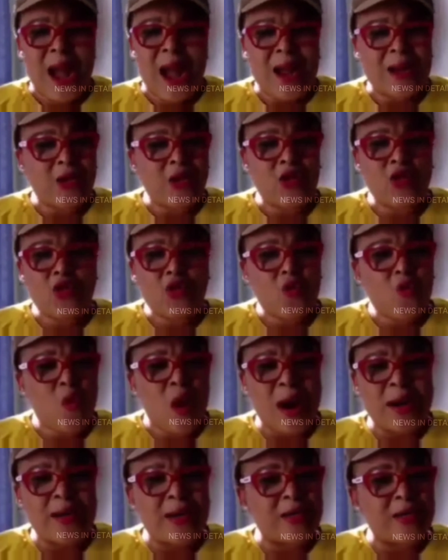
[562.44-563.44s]
I don't know
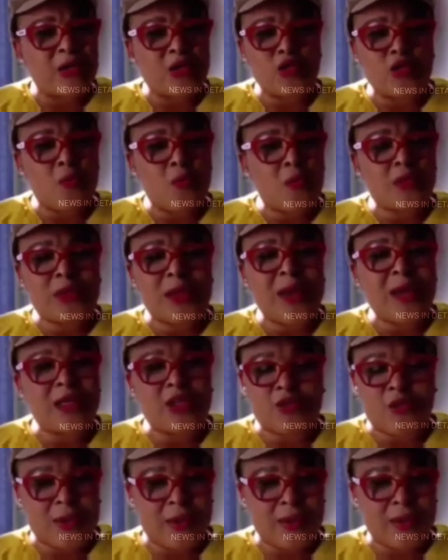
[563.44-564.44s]
why there is so much
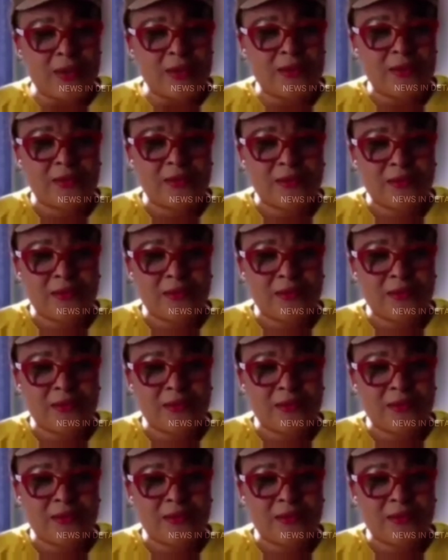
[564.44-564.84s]
hatred